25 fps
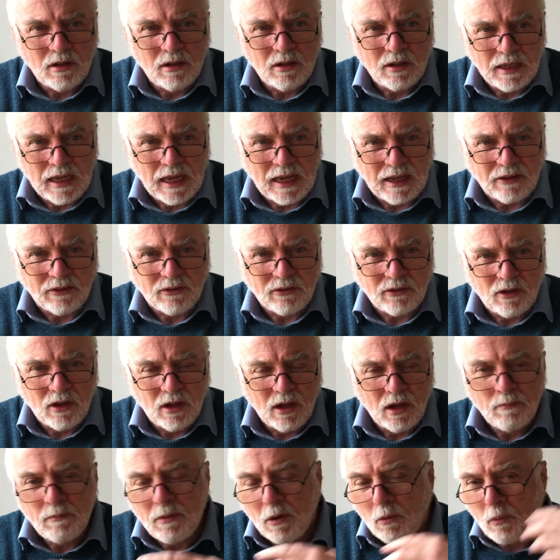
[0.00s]
yes,
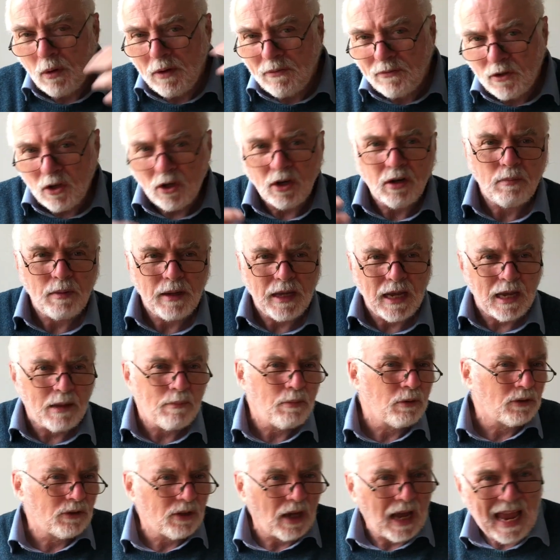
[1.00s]
but we've got to be
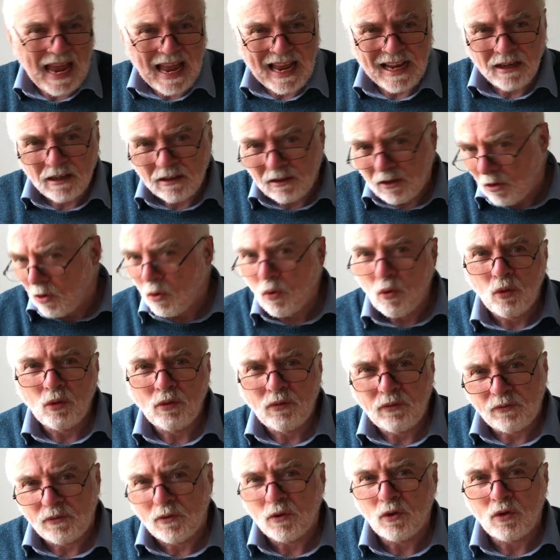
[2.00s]
able to handle all
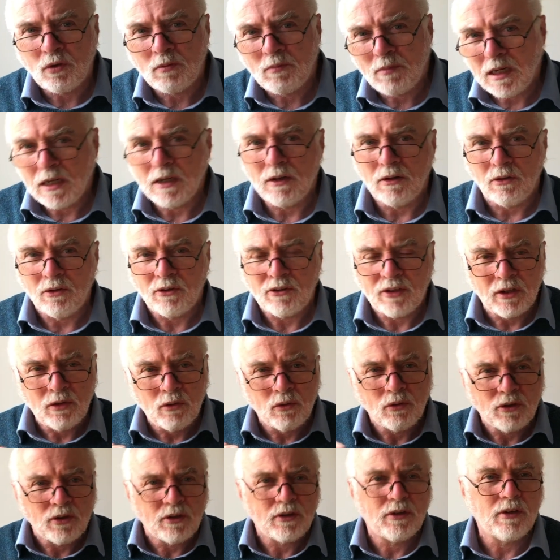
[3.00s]
four modes in
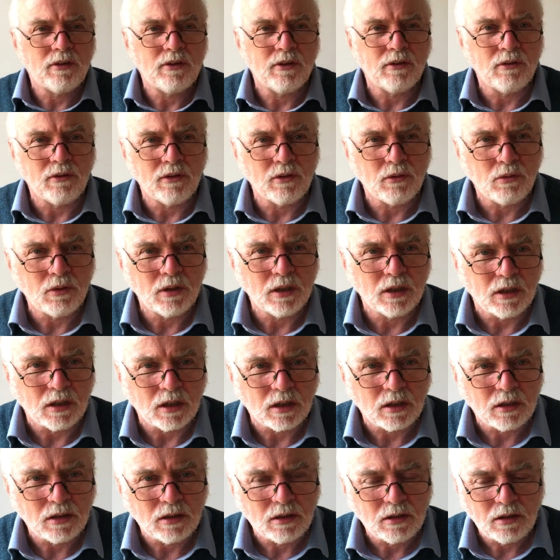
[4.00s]
order to do the
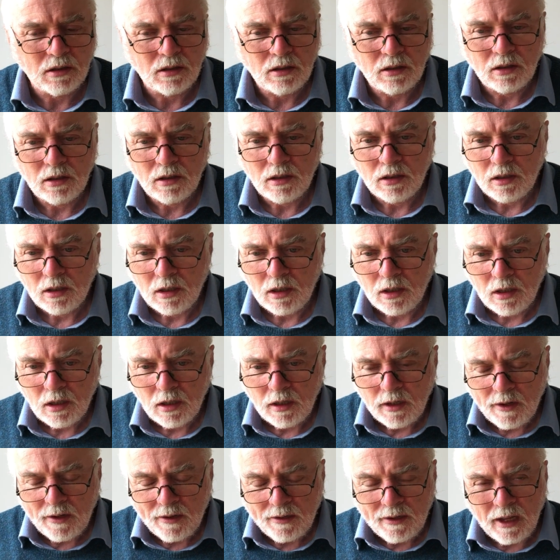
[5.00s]
work.
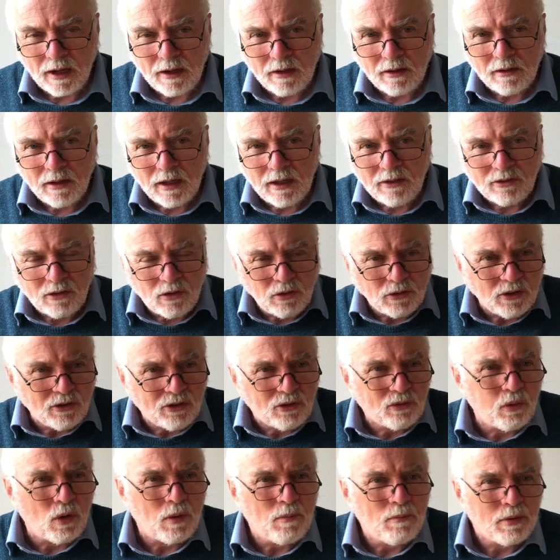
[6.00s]
Now, it's called the
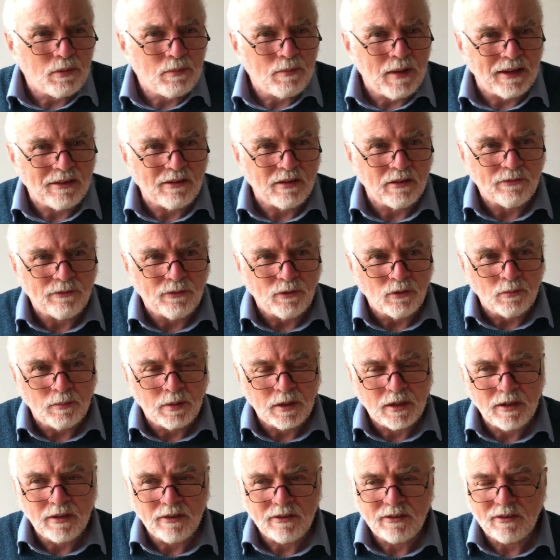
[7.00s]
swamp metaphor
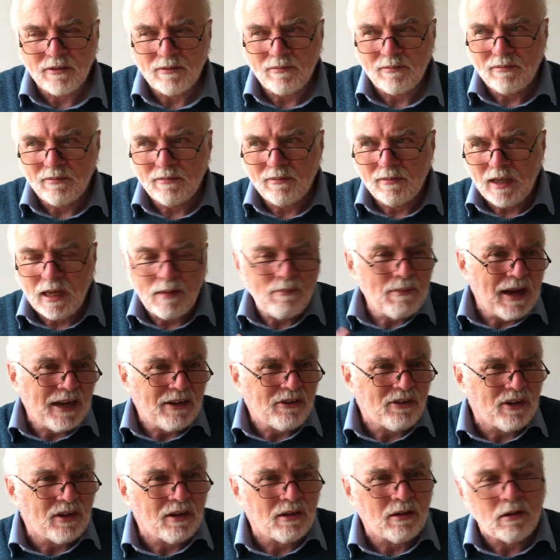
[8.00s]
because
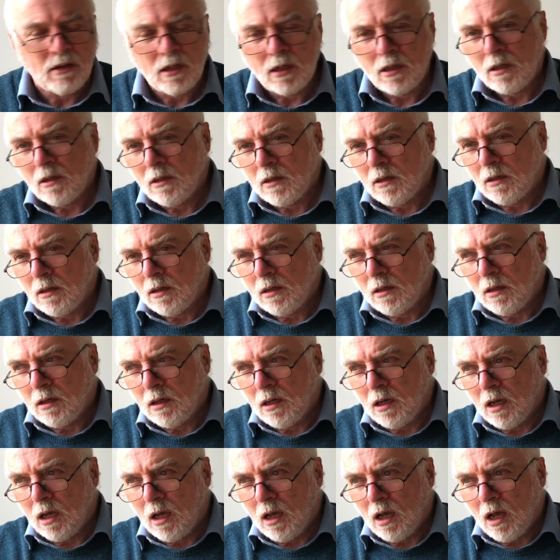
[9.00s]
imagine
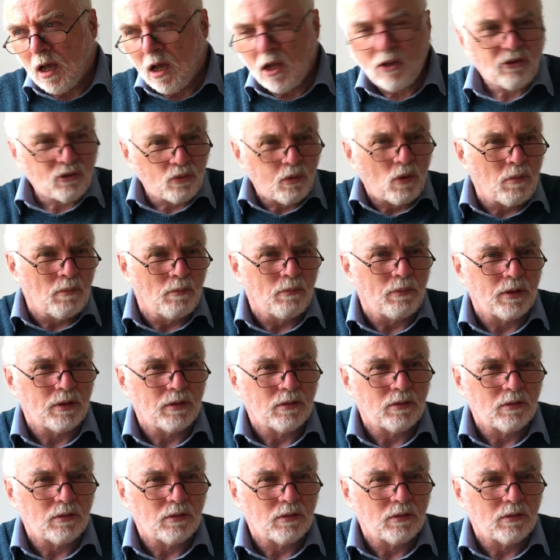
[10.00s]
a swamp.